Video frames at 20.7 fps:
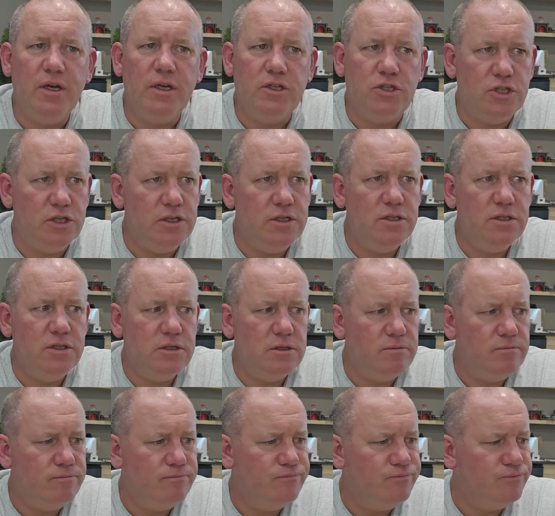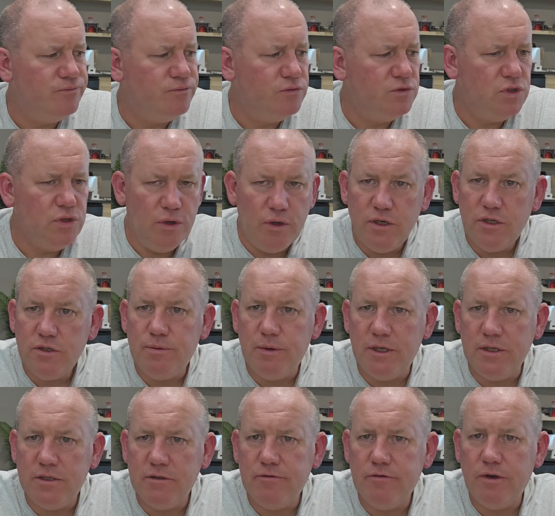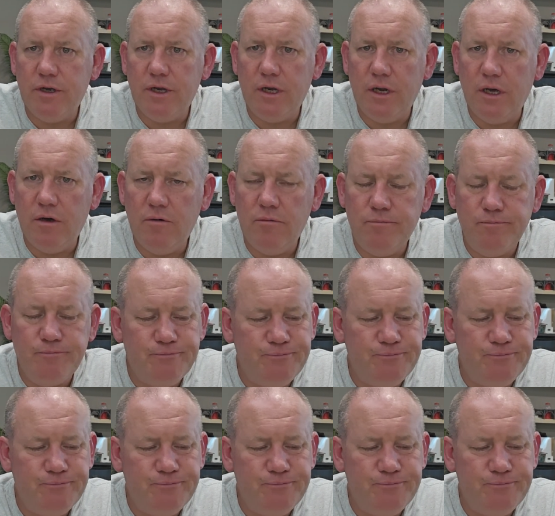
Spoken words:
Just too expensive right now.